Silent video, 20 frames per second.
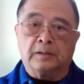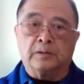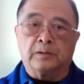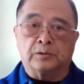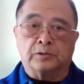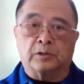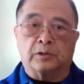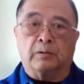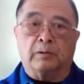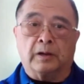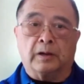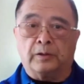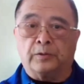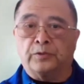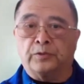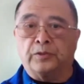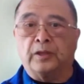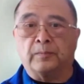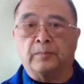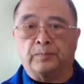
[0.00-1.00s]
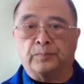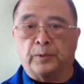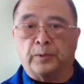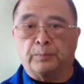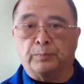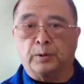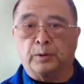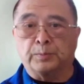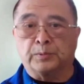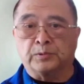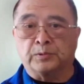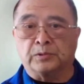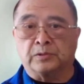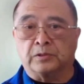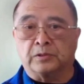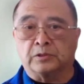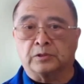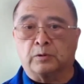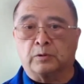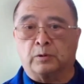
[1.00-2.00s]
So I think the purpose of
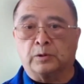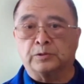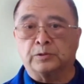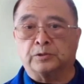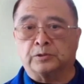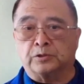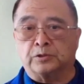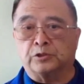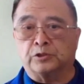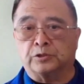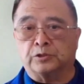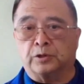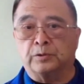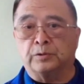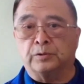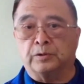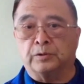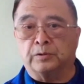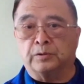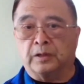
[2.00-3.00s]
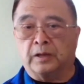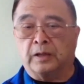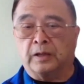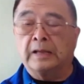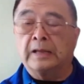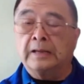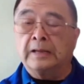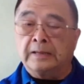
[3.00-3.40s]
this course is to show you that